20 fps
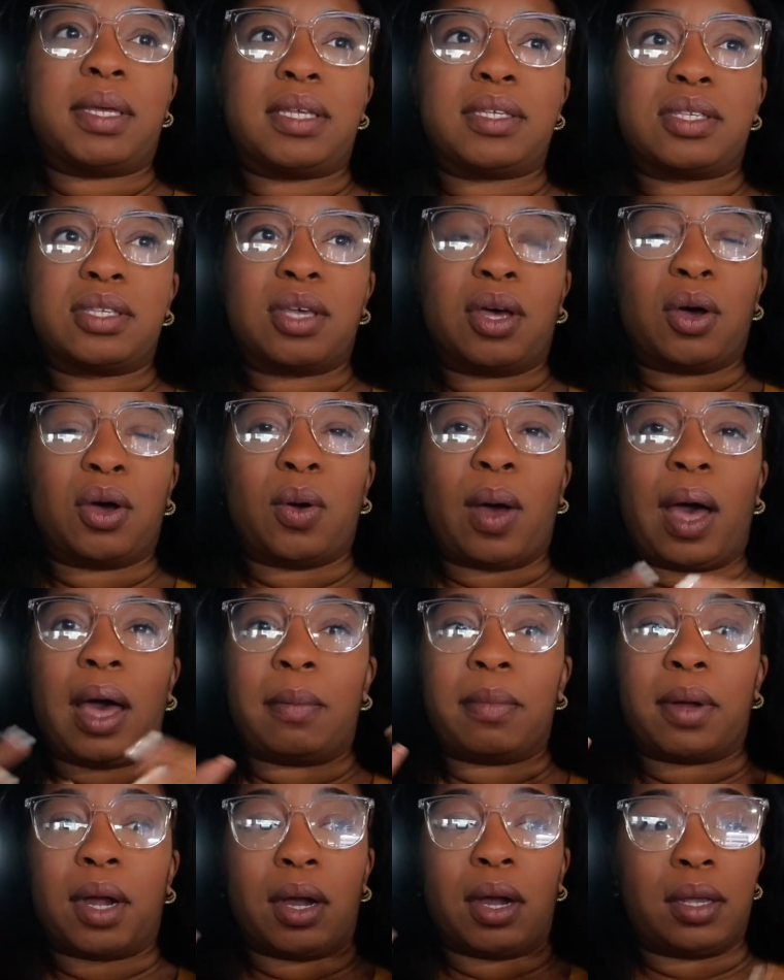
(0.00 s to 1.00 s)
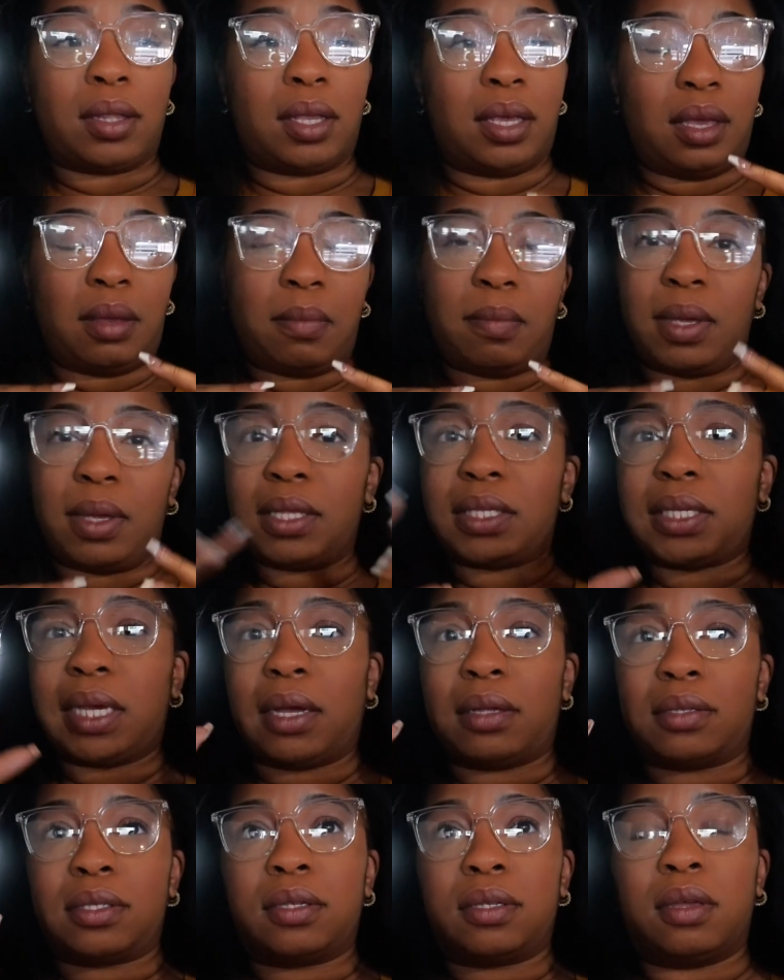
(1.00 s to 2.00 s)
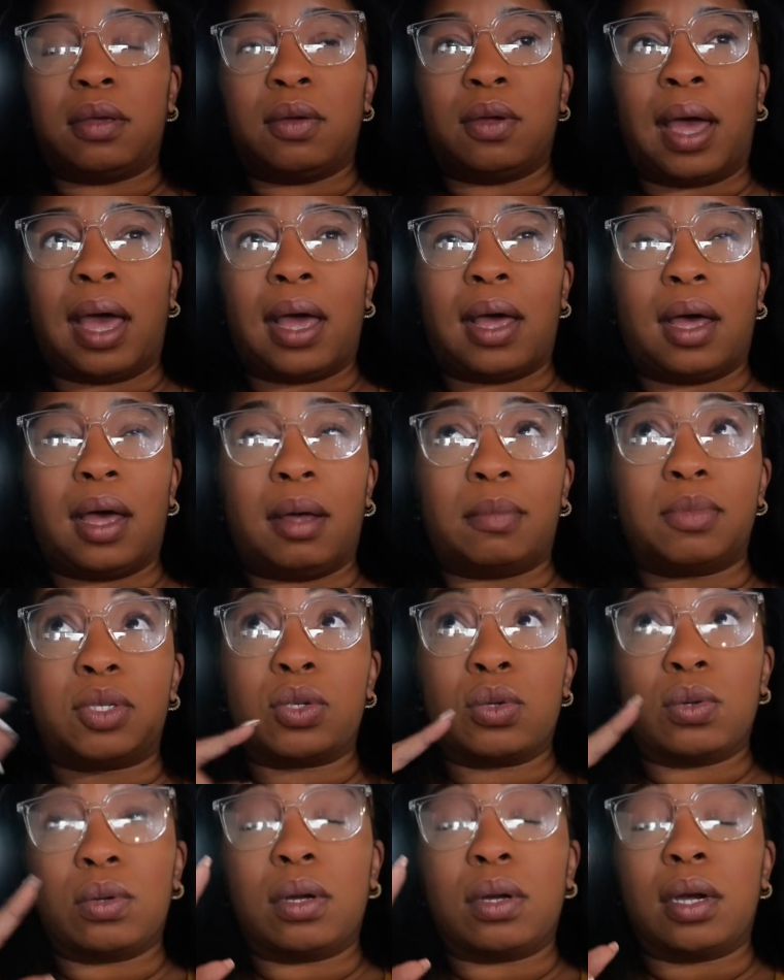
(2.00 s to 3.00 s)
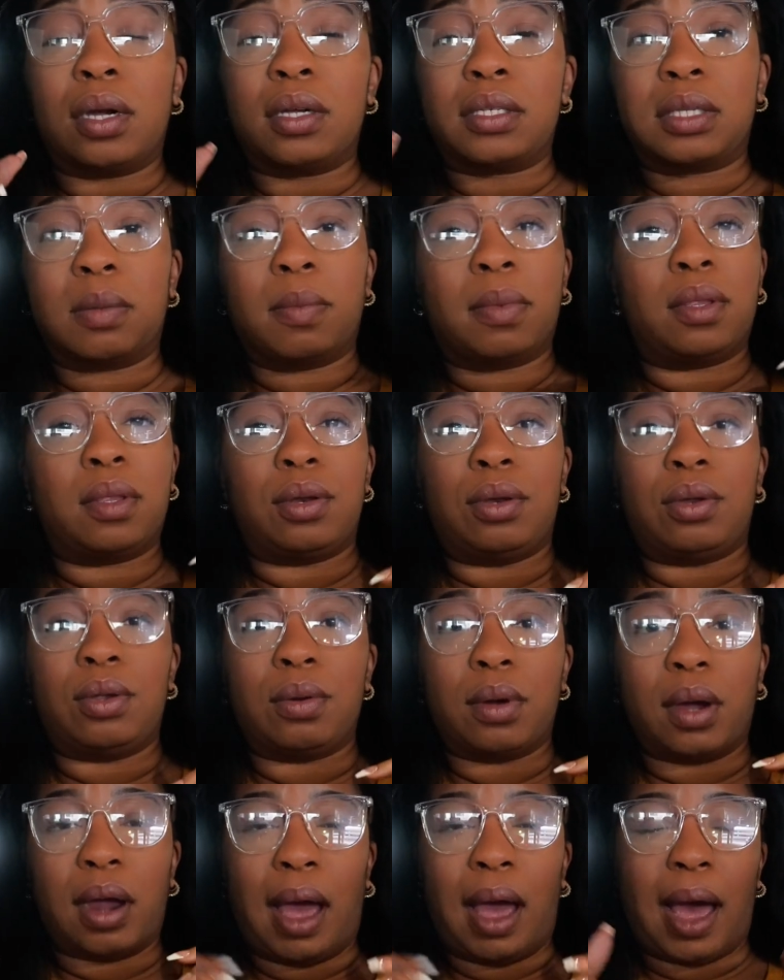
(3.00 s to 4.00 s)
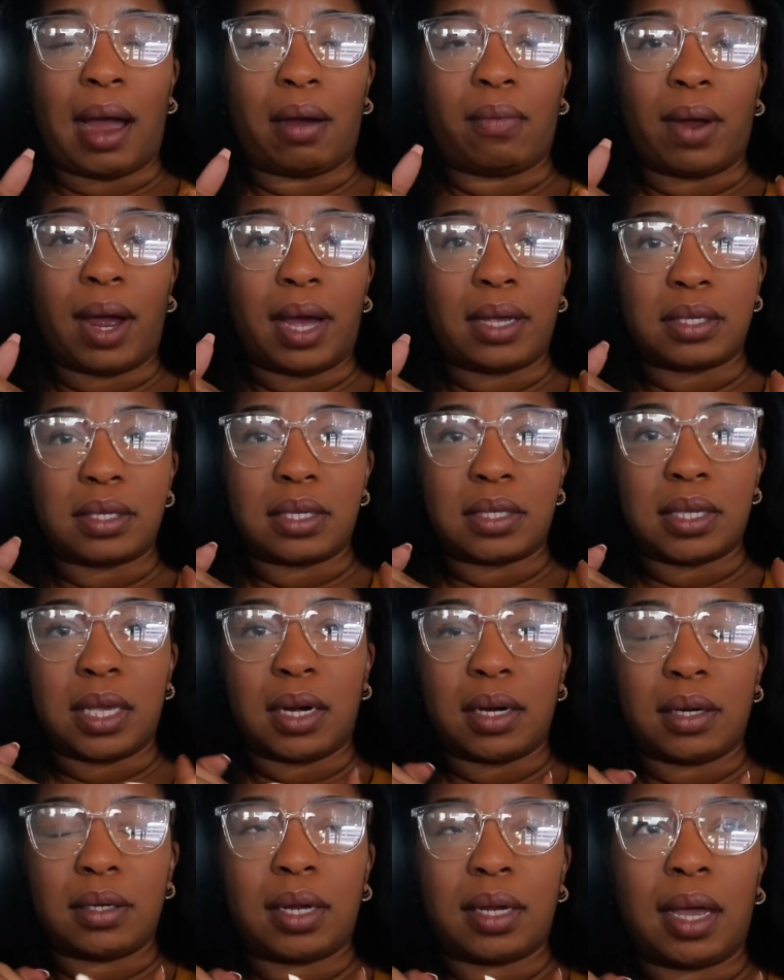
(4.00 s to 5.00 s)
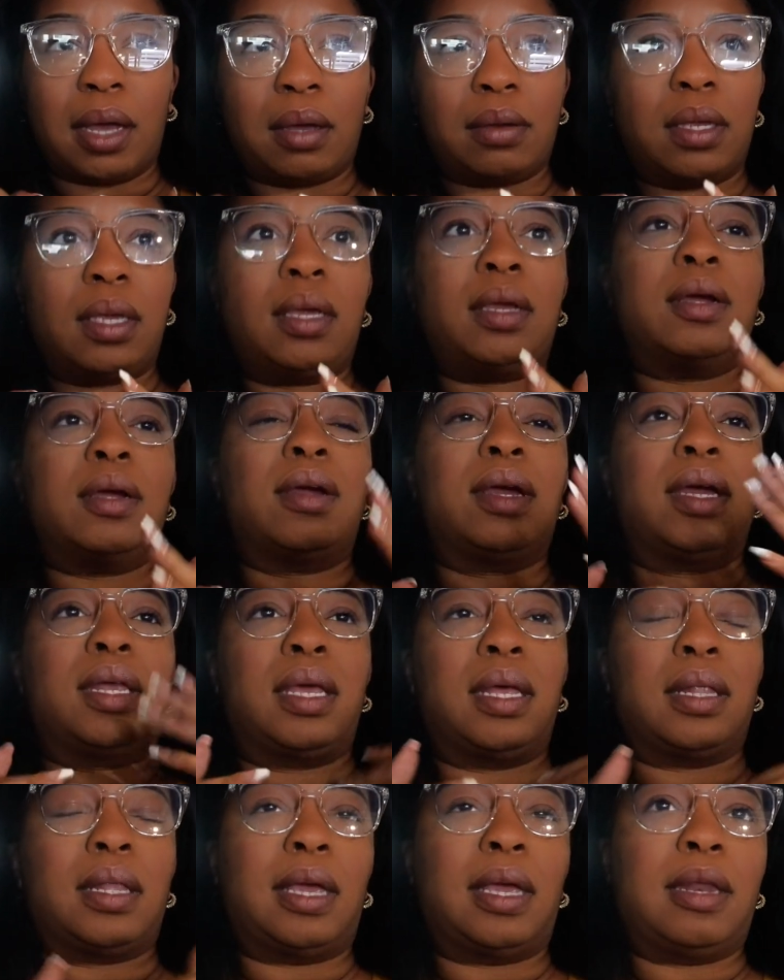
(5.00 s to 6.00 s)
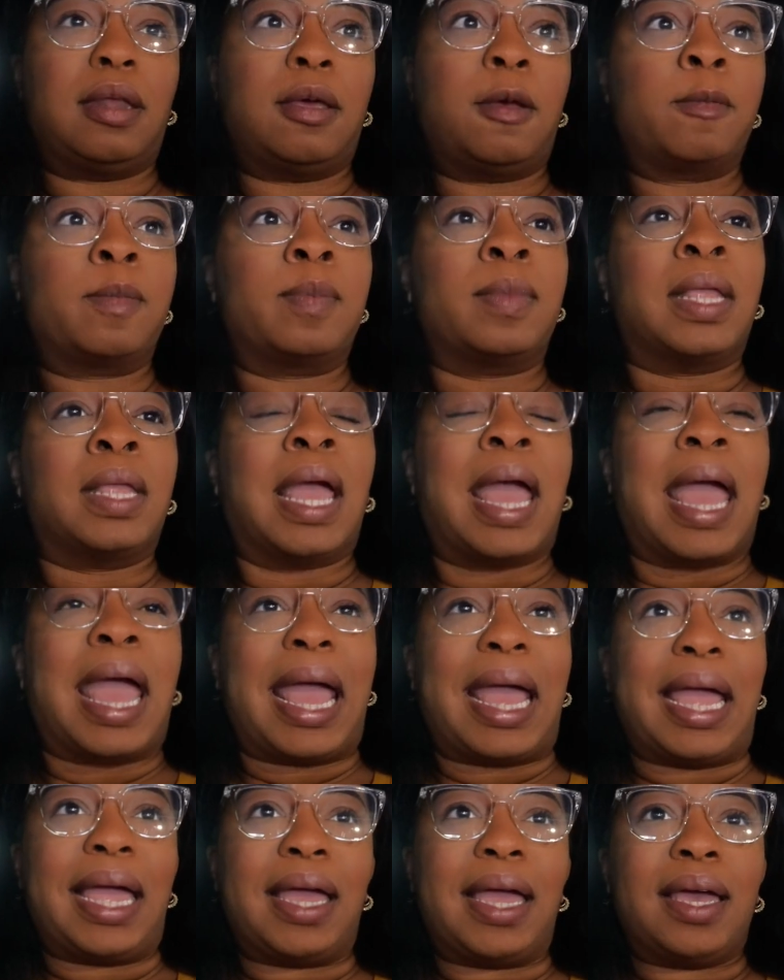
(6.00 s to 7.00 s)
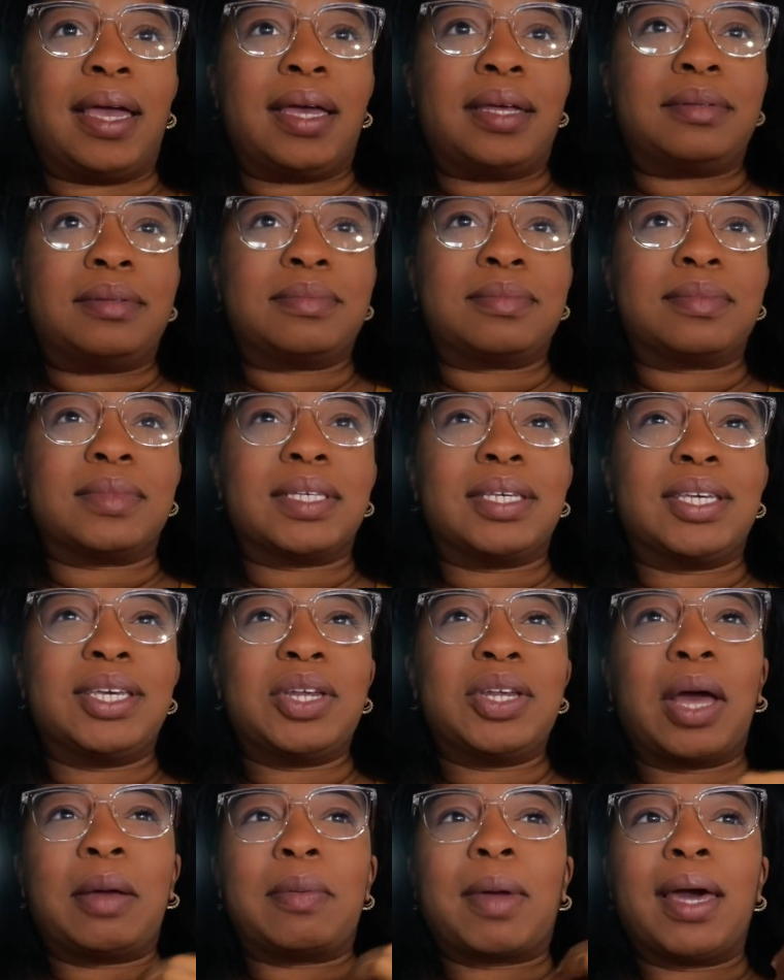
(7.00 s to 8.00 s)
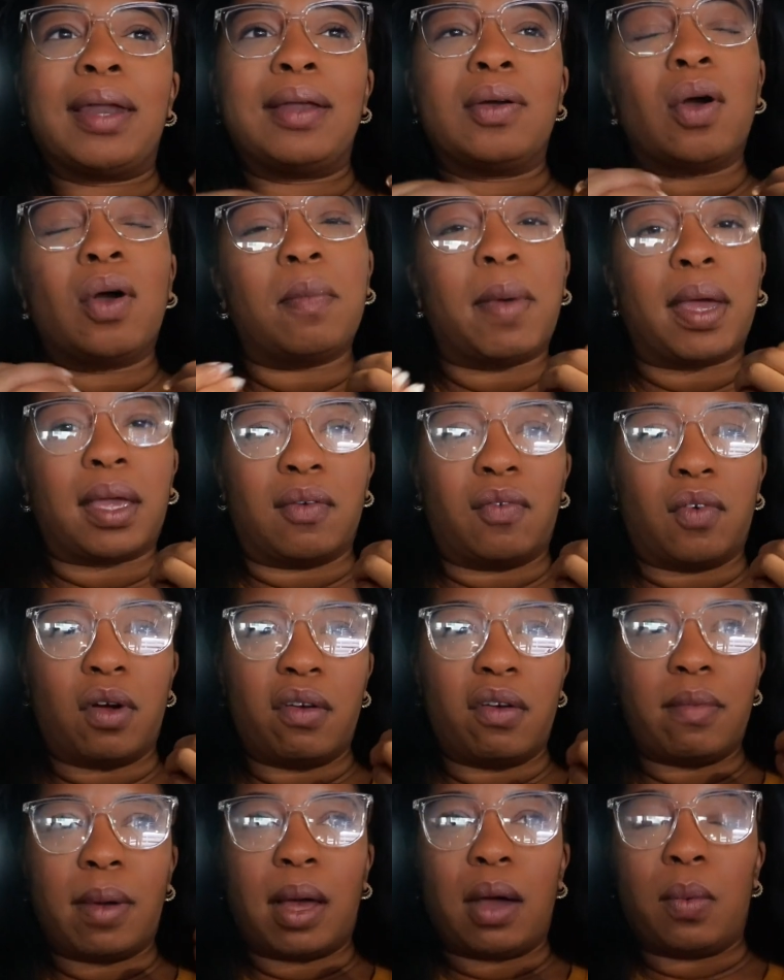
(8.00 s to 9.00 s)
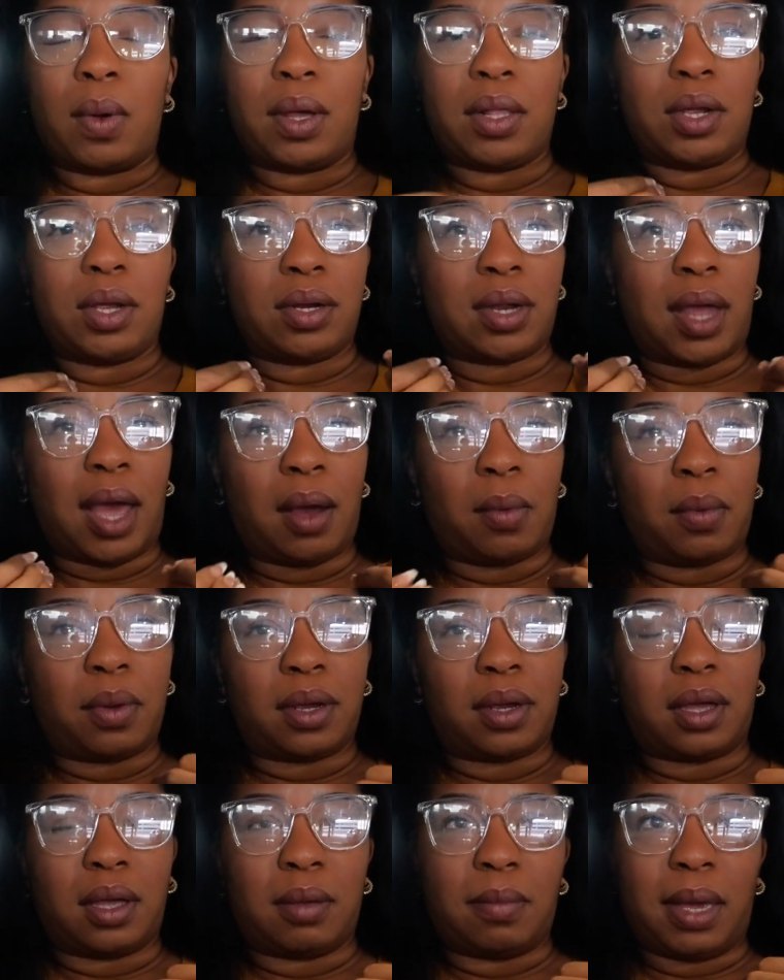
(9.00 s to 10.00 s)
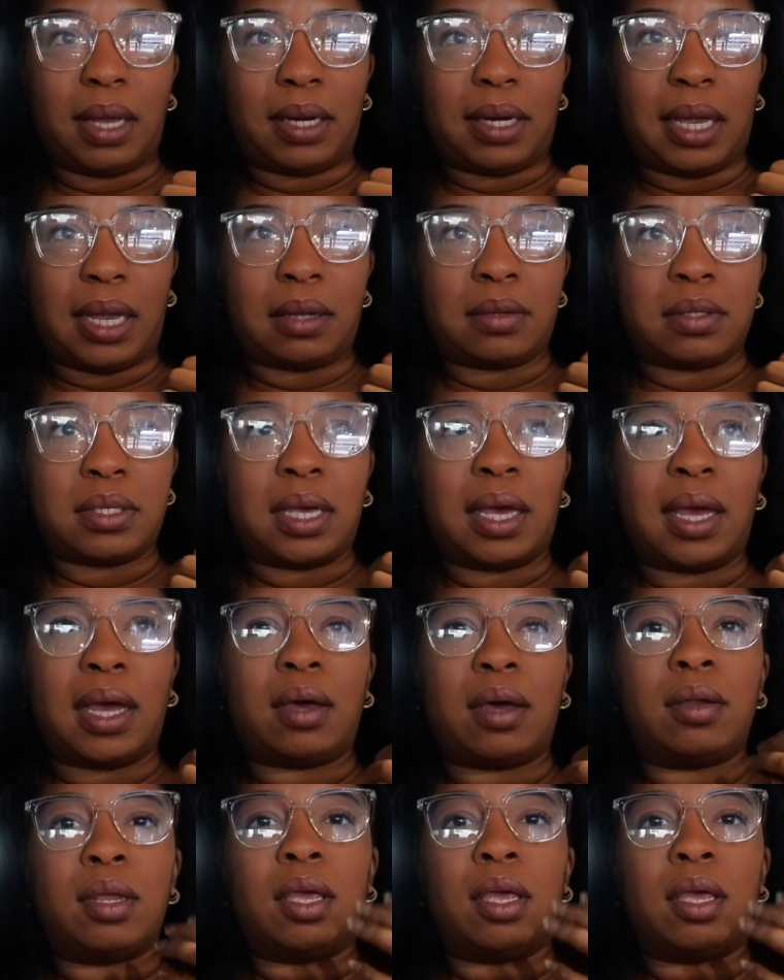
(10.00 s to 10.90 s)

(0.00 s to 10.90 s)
And so I'm currently in Midtown to tour some of the newer high rises that are down here in Atlanta. And you know, I'm kind of going back and forth about whether or not I want to come back downtown.